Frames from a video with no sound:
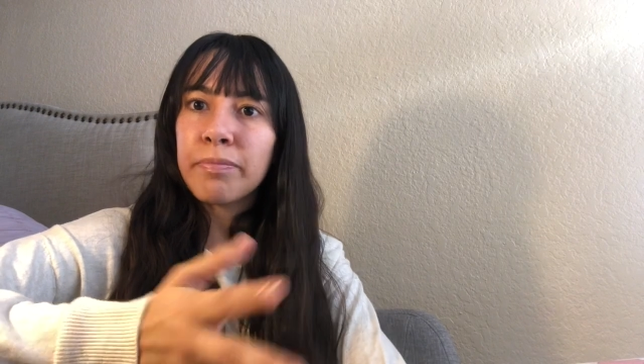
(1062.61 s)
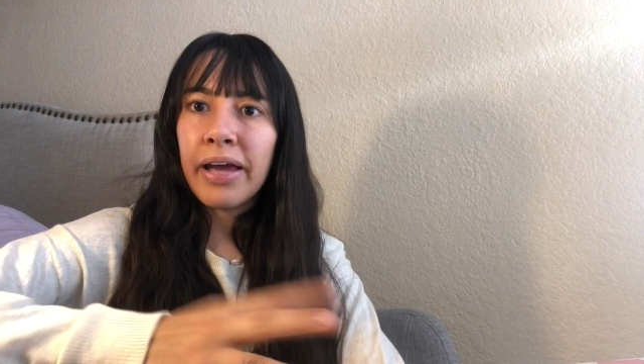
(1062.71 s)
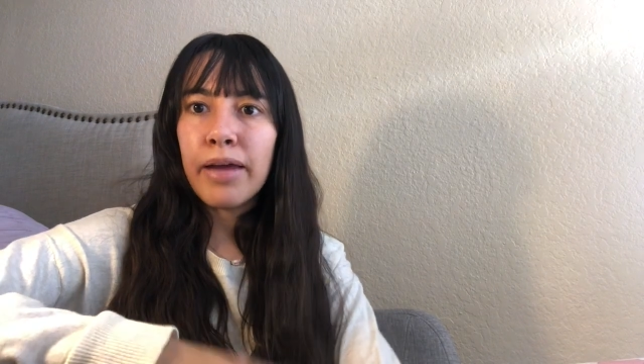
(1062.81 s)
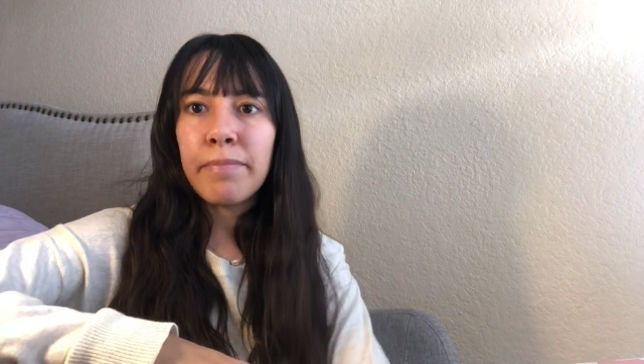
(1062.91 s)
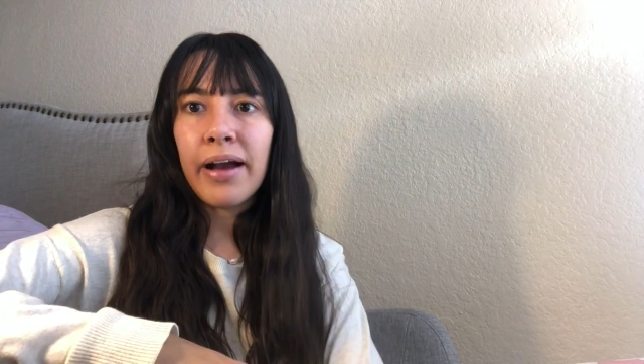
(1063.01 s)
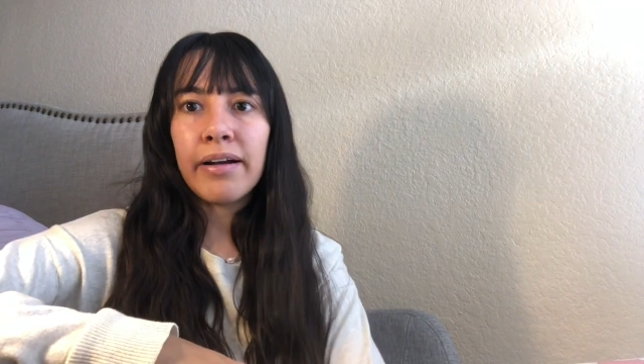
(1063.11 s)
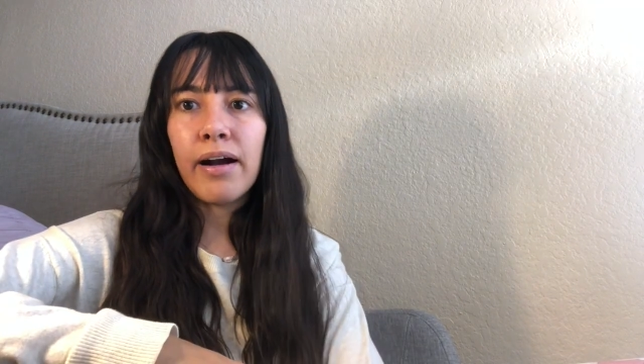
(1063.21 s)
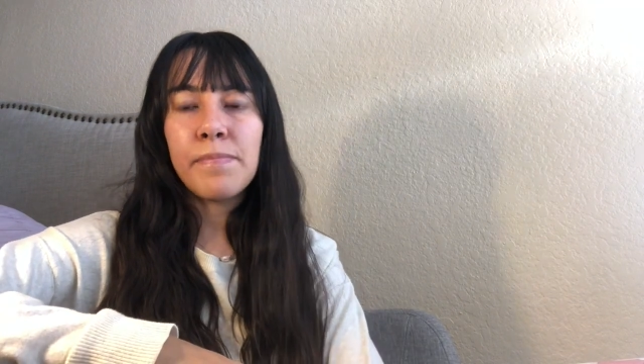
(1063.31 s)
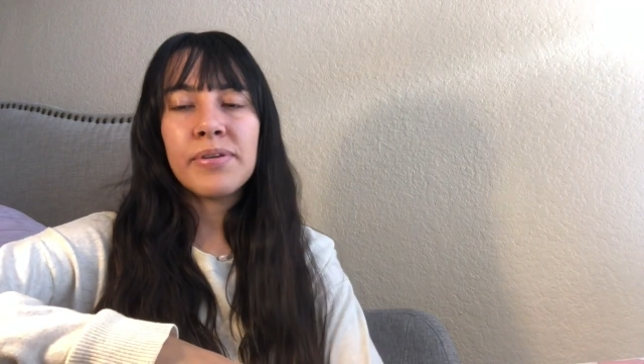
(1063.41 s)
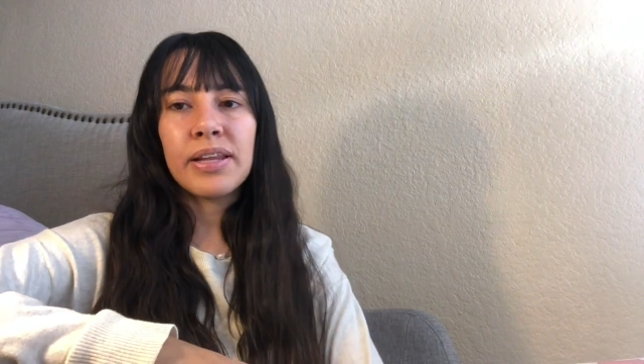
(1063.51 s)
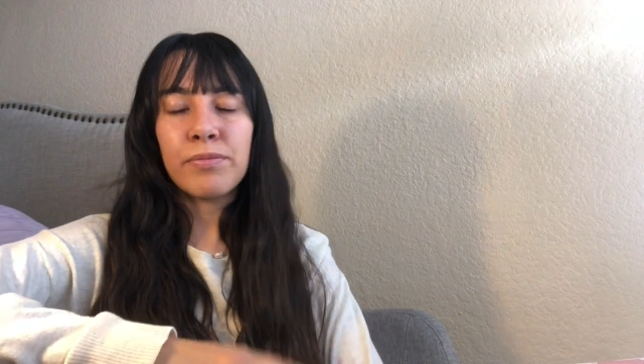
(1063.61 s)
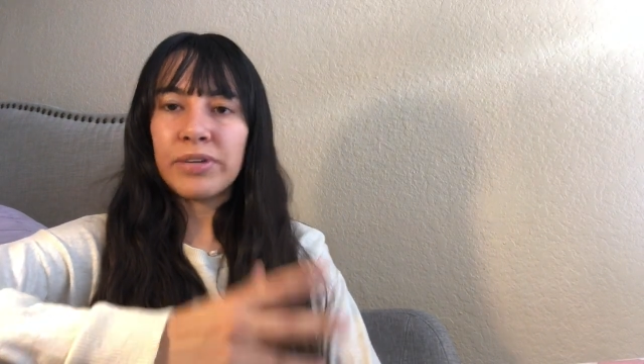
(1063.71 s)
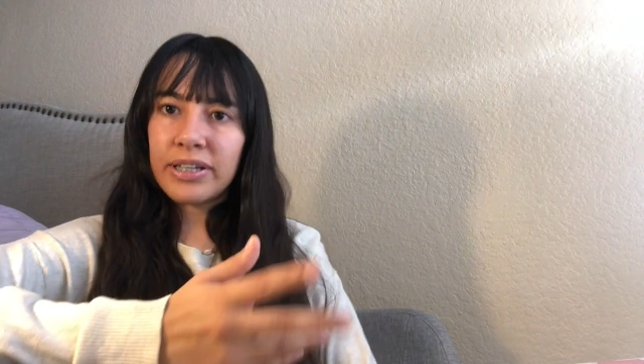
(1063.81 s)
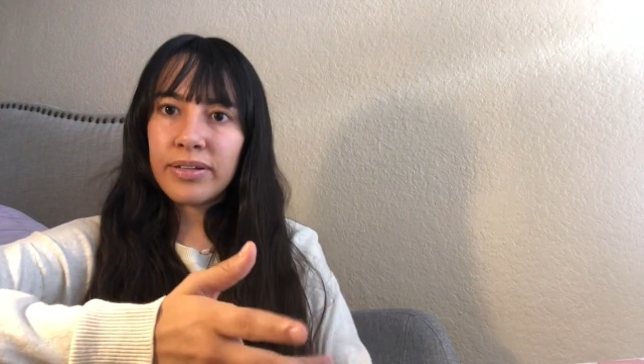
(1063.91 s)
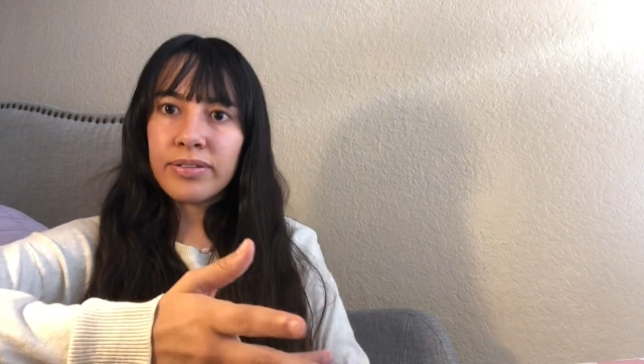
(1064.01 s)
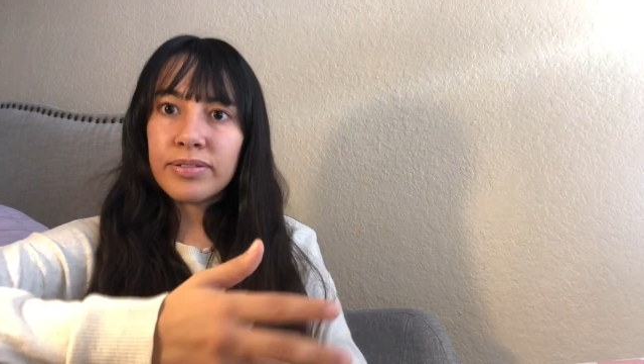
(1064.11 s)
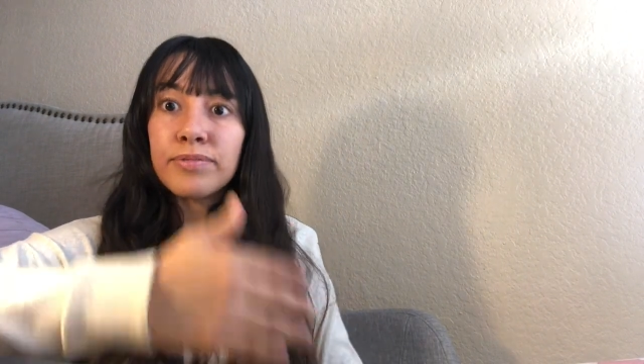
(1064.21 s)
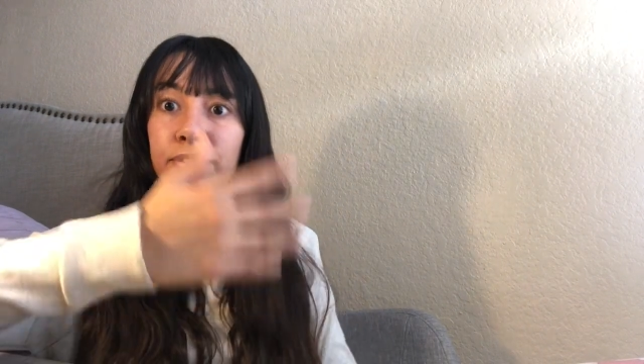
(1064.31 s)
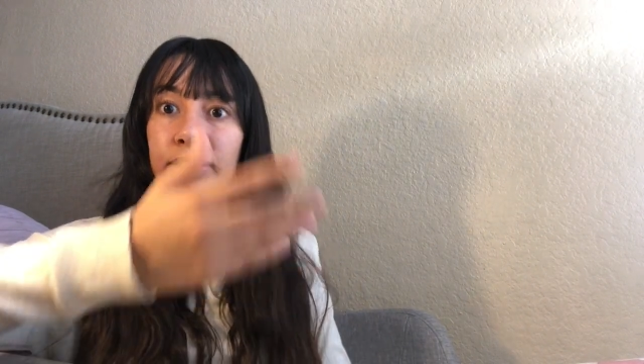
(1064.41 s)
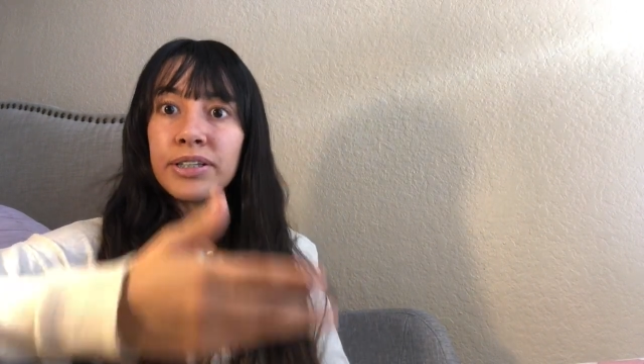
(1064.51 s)
my head back up and then
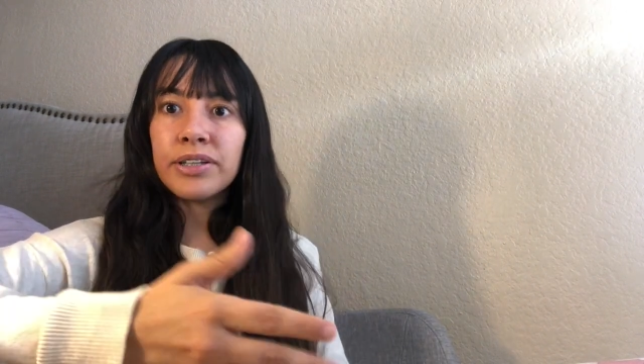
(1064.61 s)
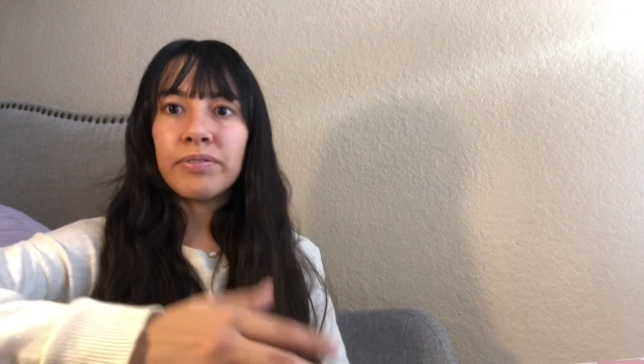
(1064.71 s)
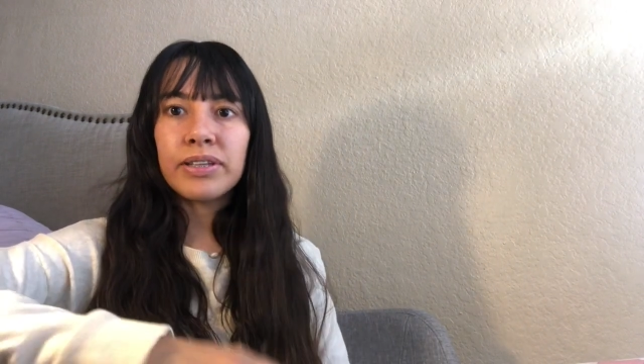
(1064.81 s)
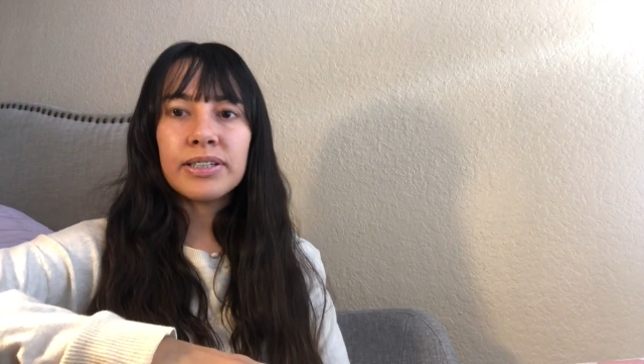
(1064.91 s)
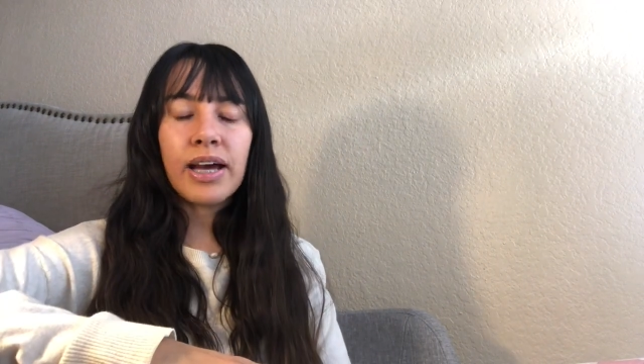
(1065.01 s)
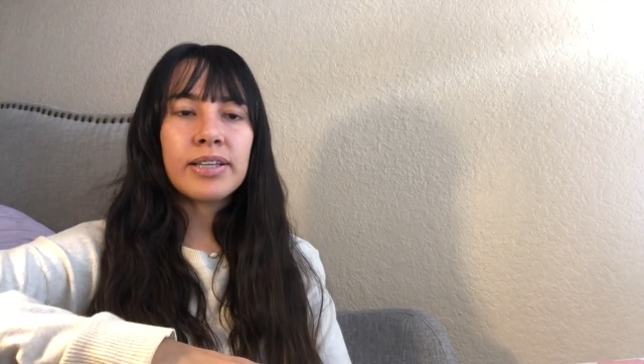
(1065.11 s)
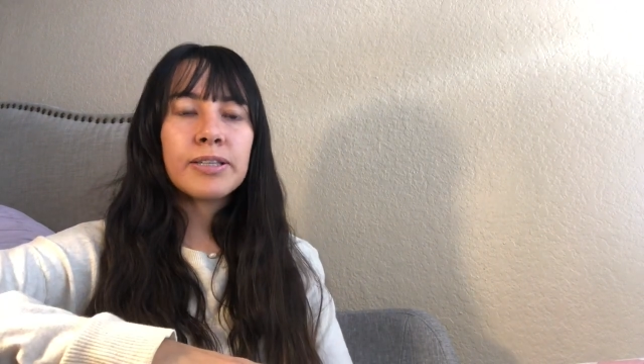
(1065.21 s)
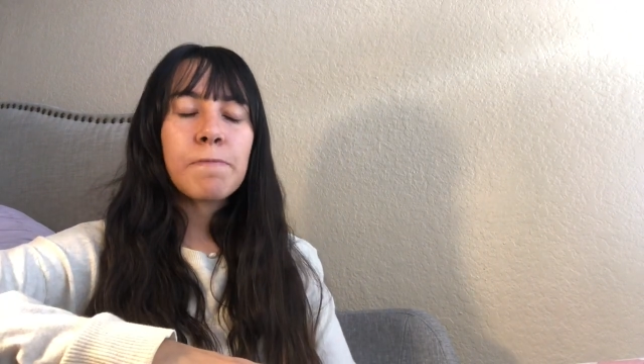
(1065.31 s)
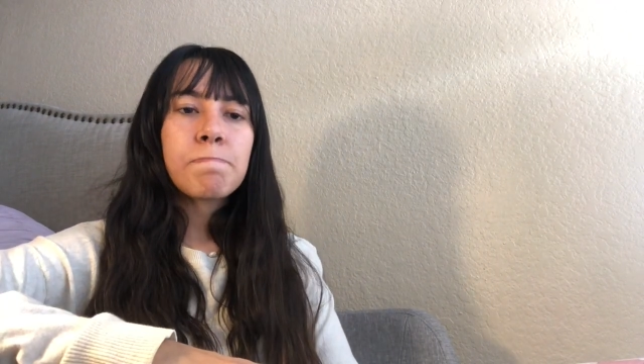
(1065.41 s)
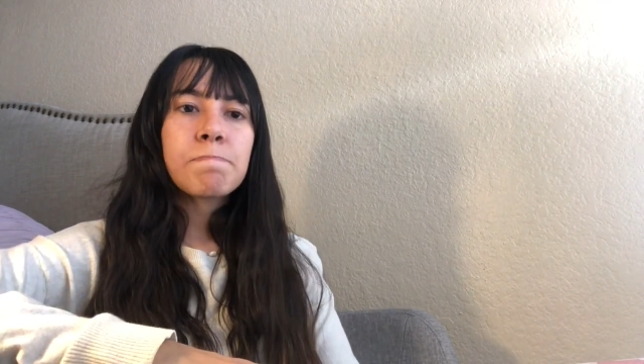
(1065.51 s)
continue with the test.